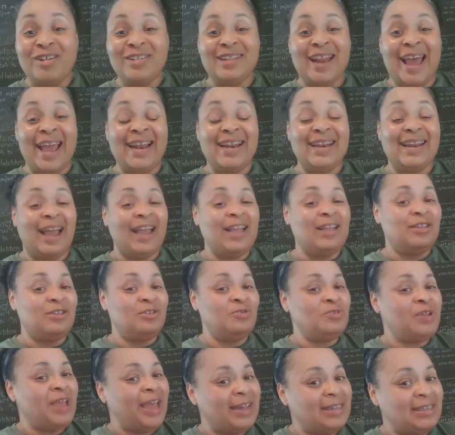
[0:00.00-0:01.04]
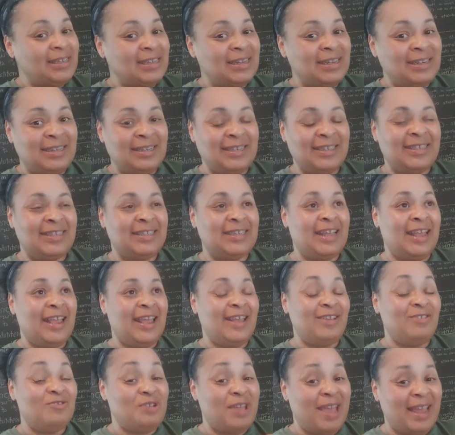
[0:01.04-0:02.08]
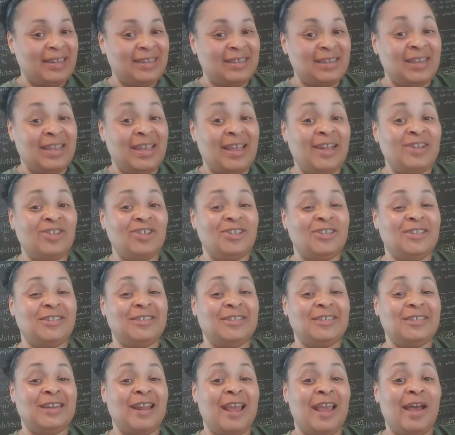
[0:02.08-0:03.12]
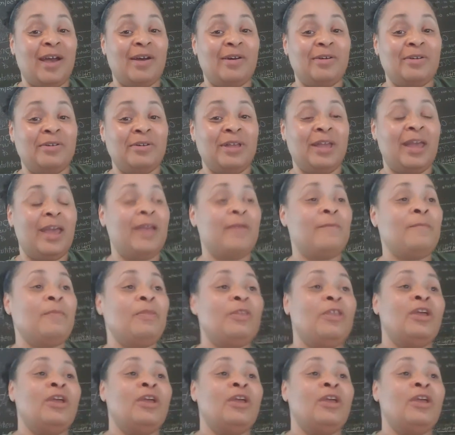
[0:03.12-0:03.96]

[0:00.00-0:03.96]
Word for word: like, like you got to understand, you got to catch this now, okay?